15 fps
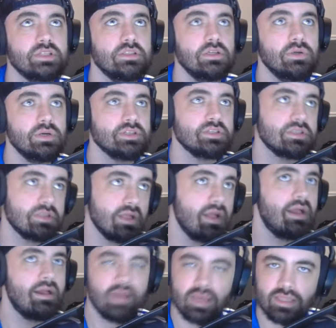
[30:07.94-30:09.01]
Lewis.
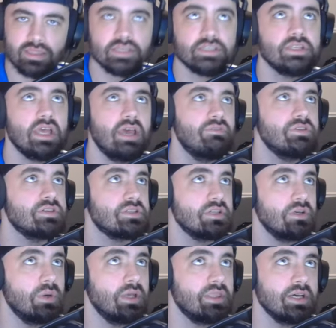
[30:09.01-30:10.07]
And this save is
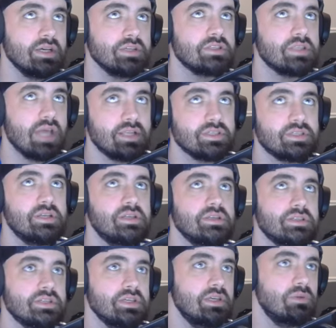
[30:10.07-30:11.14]
still with us. That is good to
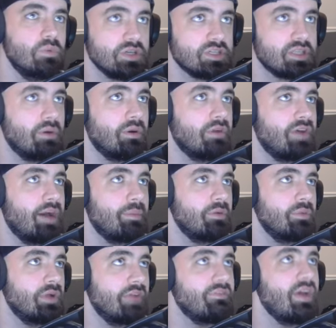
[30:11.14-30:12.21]
see. Wish that would have happened
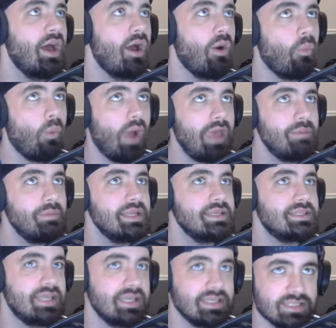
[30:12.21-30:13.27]
in real life. Wayman
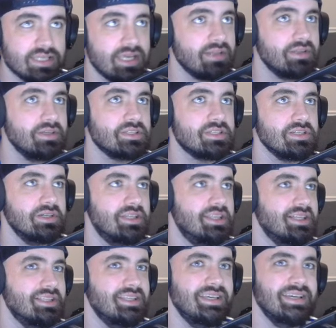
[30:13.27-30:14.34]
Tisdale is still in
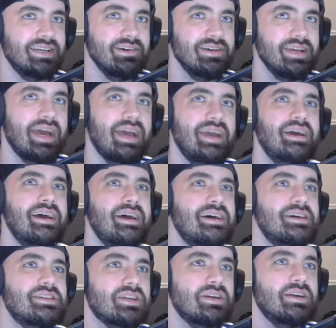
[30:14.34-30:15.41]
the league. Okay,
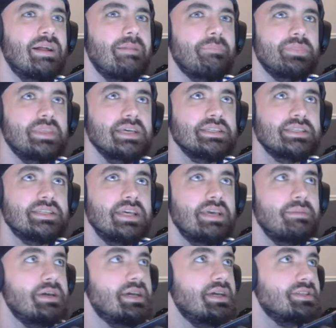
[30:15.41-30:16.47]
sure. This
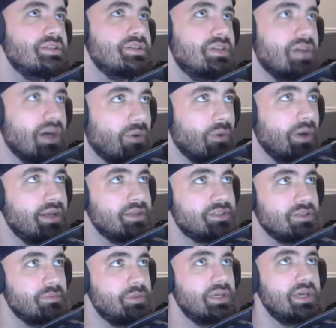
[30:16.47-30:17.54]
team is going
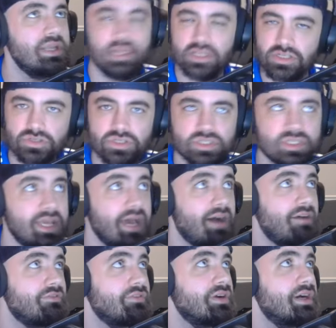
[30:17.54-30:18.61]
to be an interesting
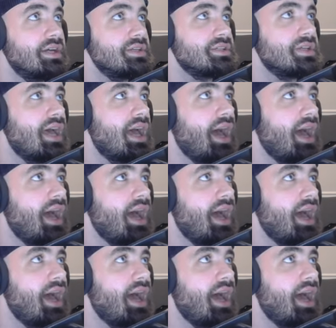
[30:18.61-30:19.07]
out for us.